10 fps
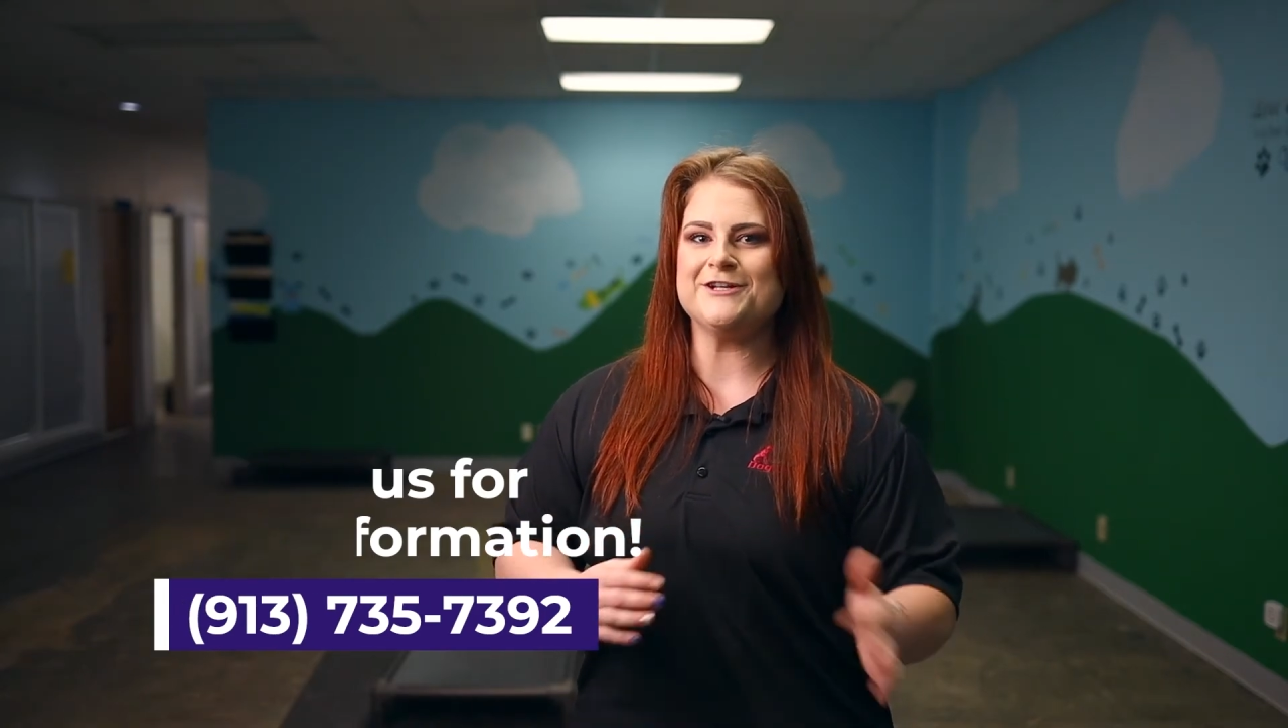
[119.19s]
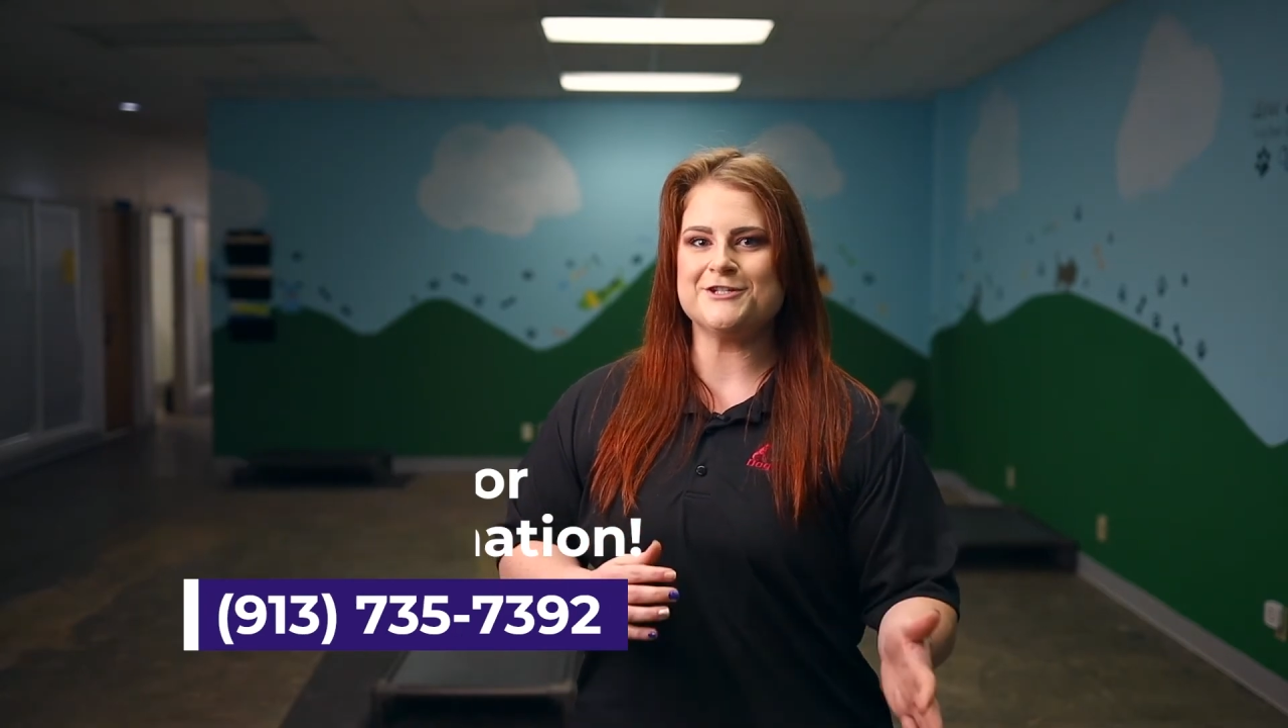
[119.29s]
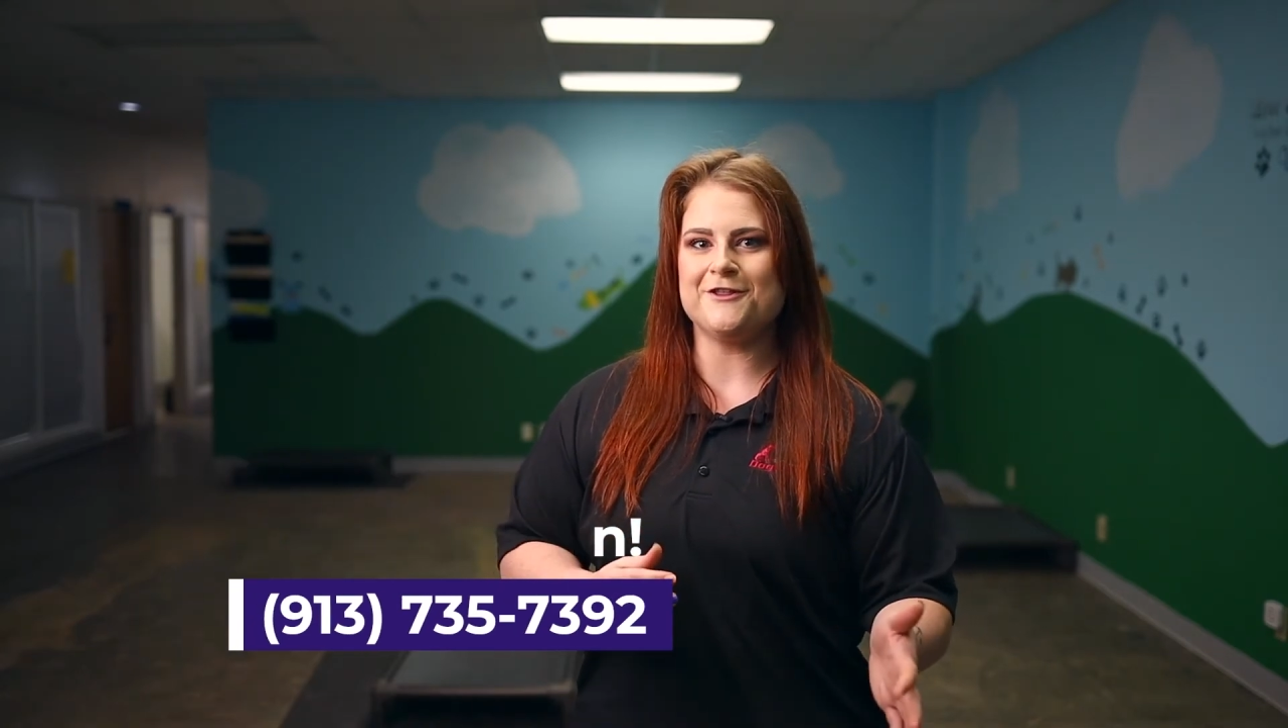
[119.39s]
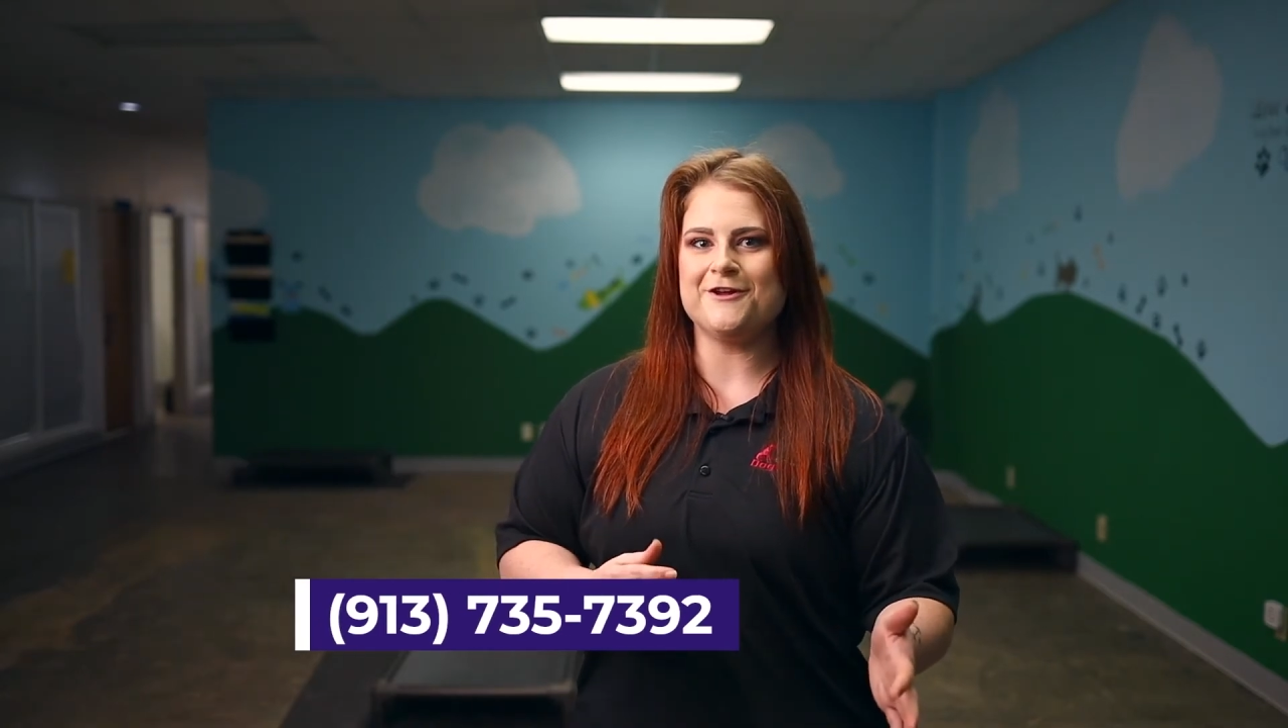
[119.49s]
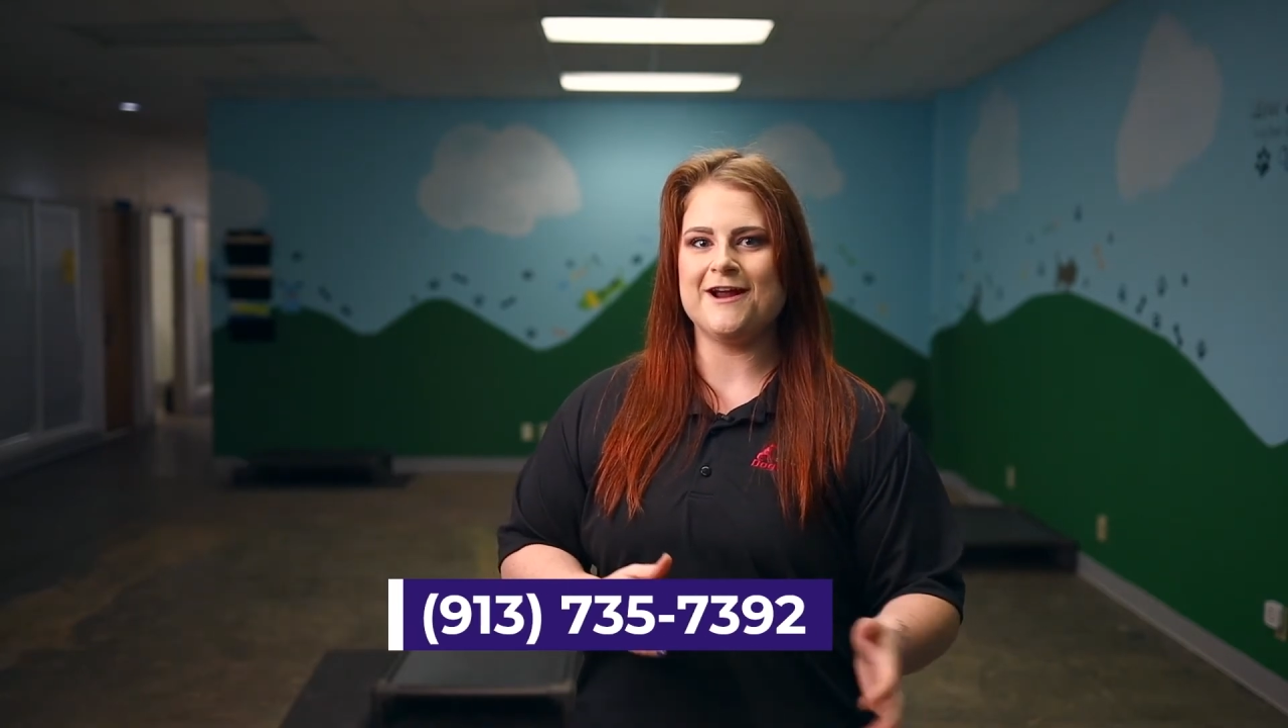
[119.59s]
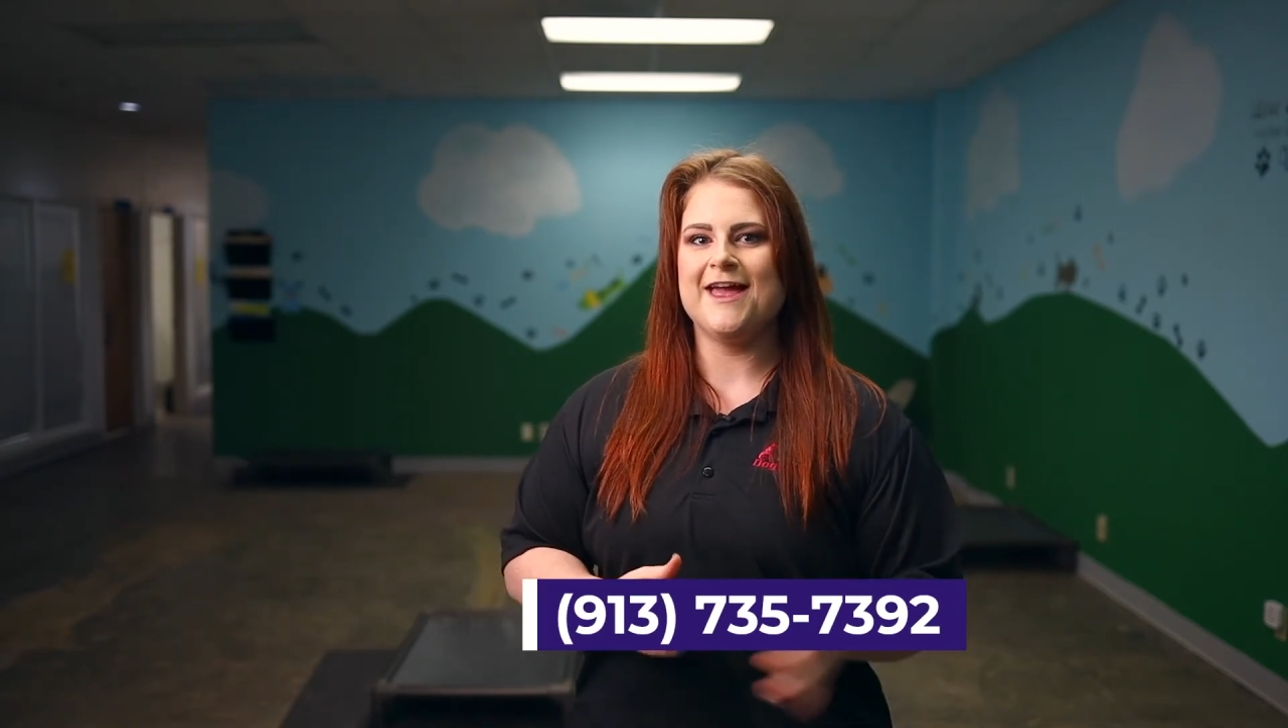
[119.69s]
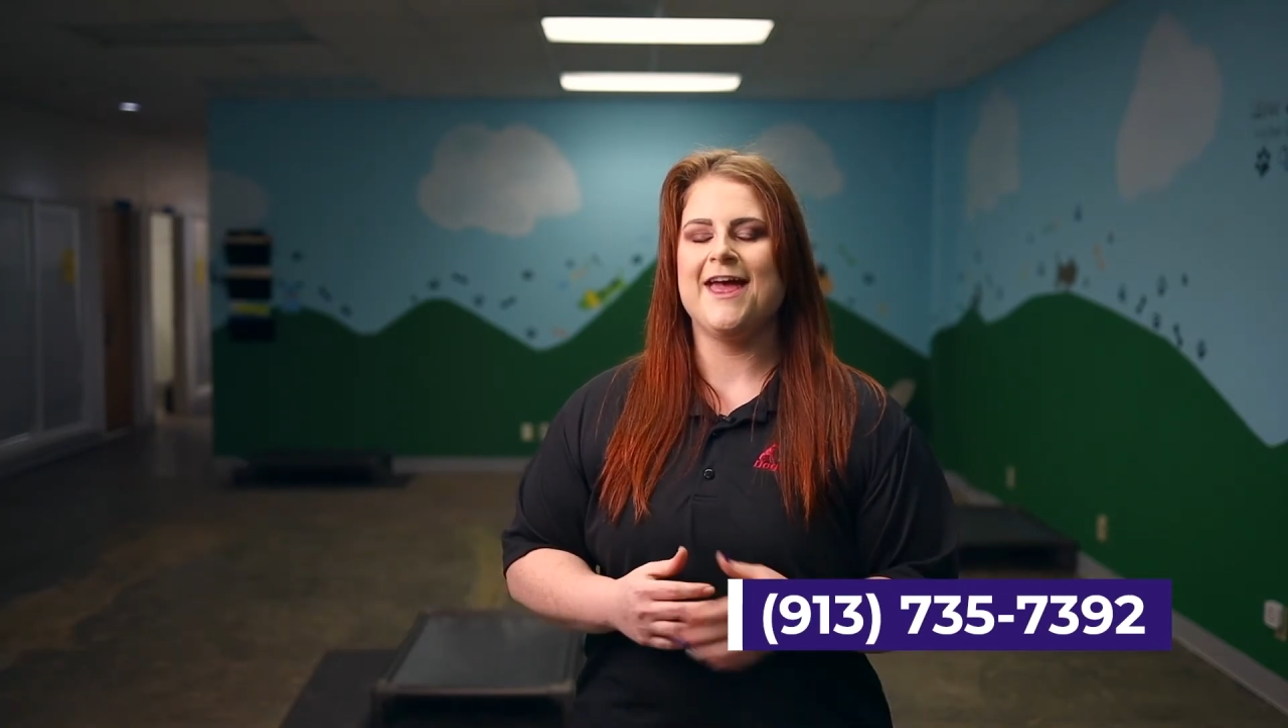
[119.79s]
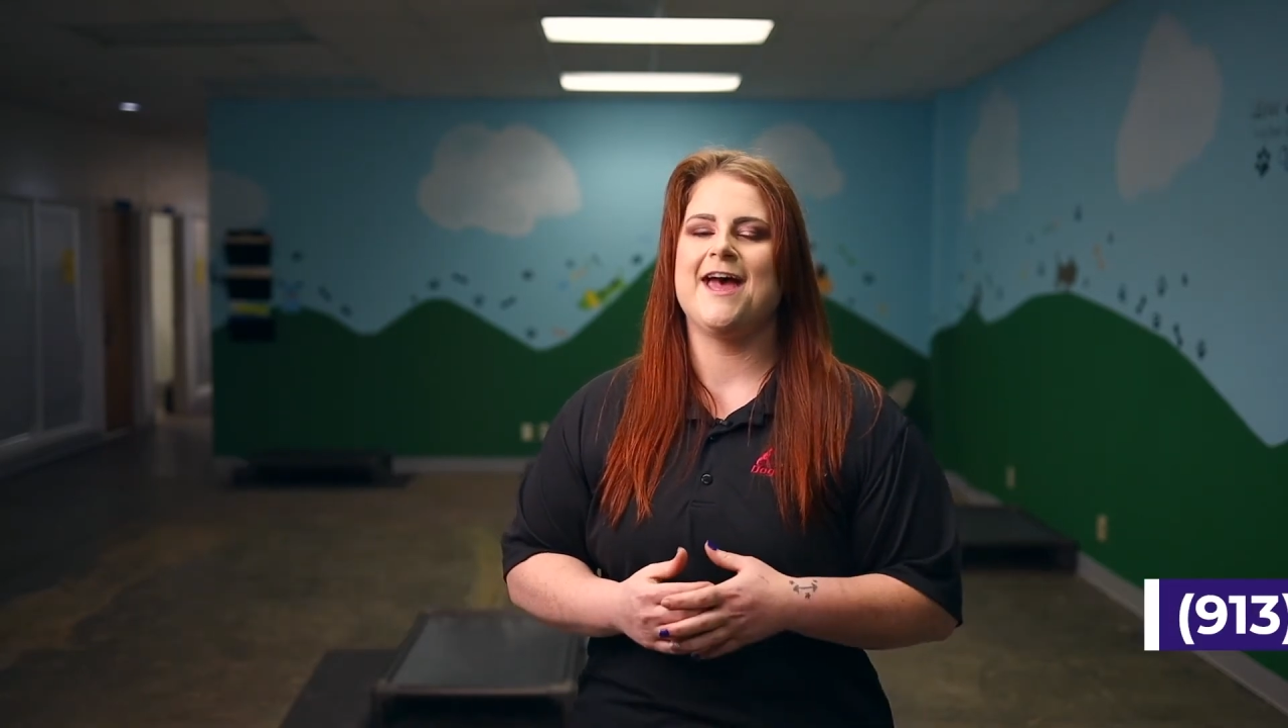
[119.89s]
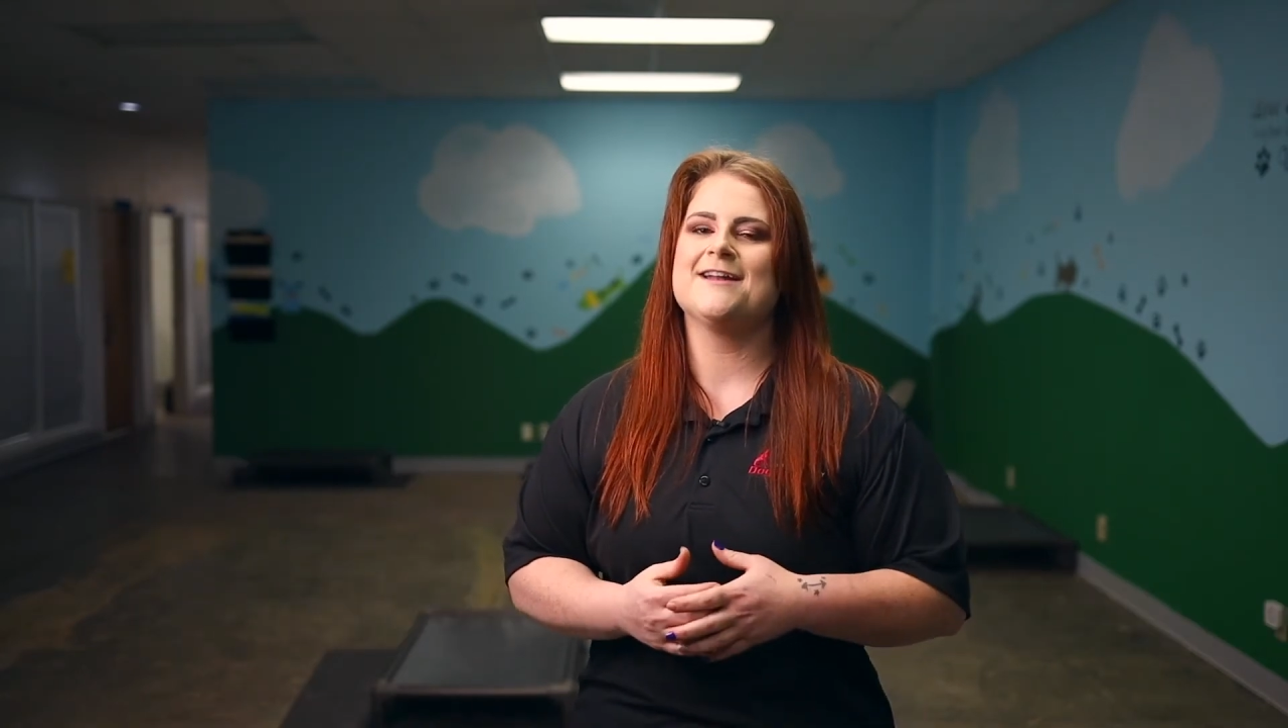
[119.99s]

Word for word: each other,